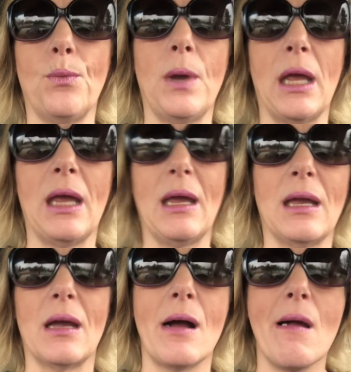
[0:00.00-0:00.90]
week.
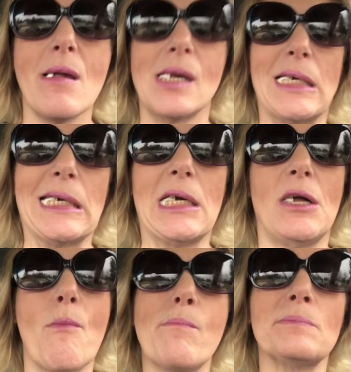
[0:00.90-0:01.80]

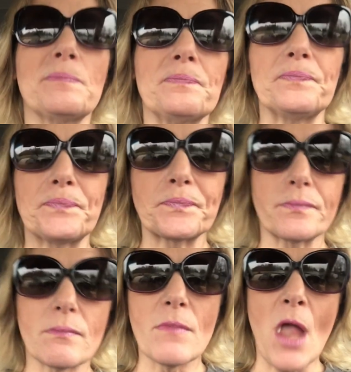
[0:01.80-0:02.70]
I
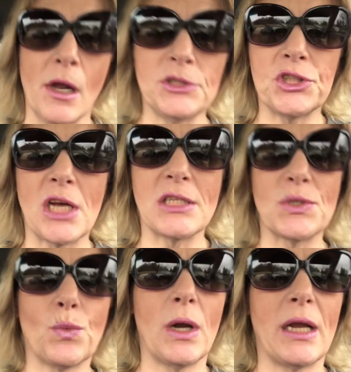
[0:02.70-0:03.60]

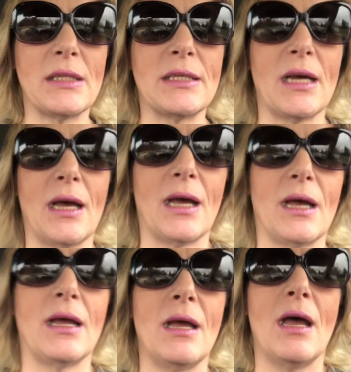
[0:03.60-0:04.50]
just wanted
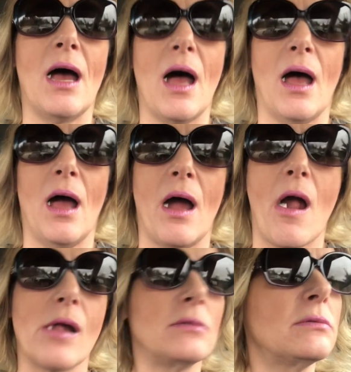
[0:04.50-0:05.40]
to
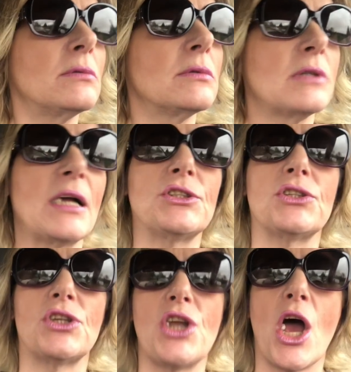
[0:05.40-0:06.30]

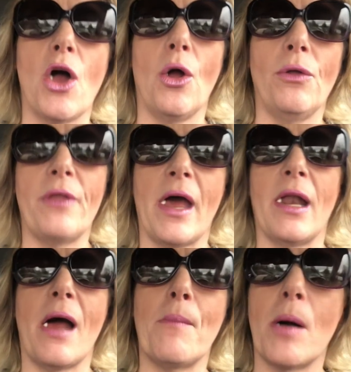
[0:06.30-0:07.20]
let you know
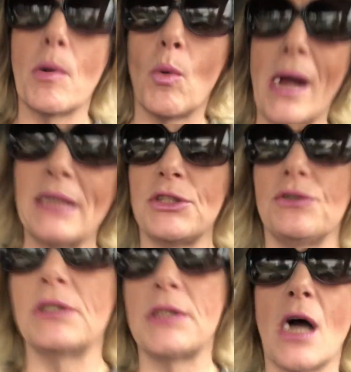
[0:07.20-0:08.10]
that I'm on my way to
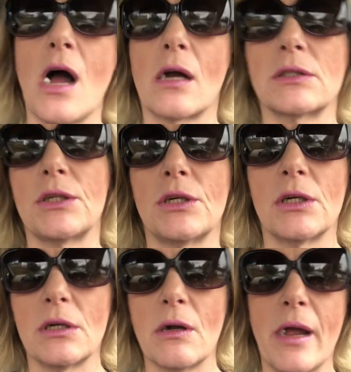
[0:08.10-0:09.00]
the
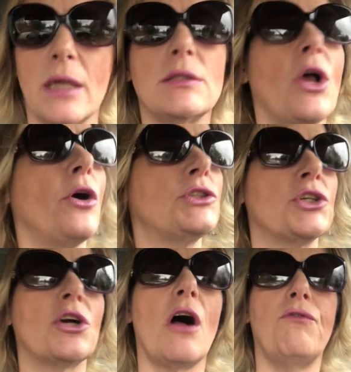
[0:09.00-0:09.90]
doctor and
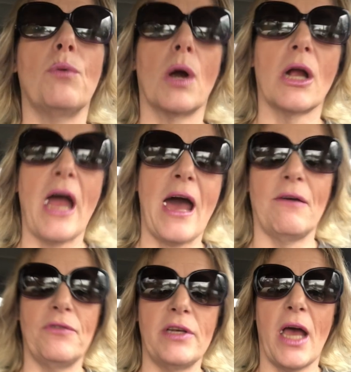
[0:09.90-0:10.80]
took off work a
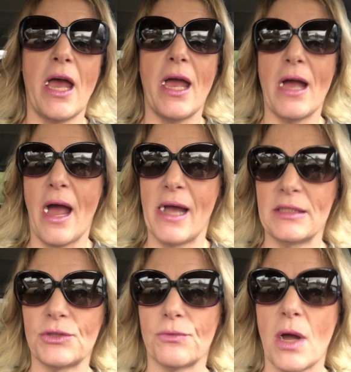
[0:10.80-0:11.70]
half a day. I
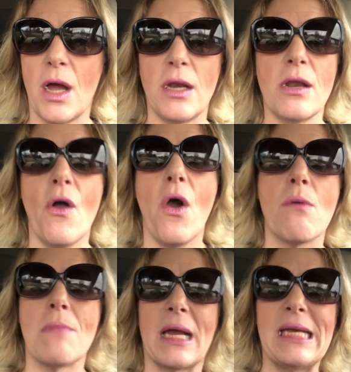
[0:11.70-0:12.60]
had to run
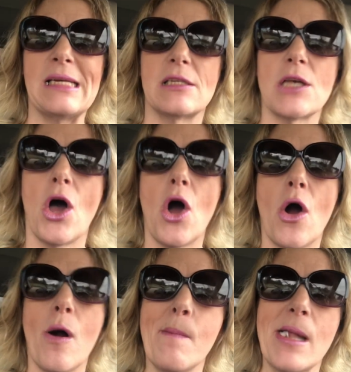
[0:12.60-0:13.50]
my kids
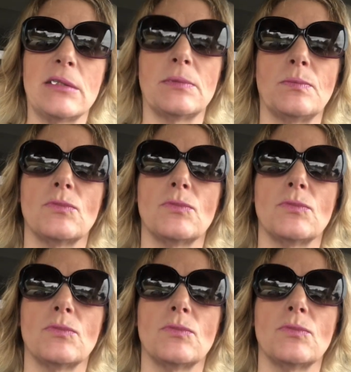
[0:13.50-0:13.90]
home, and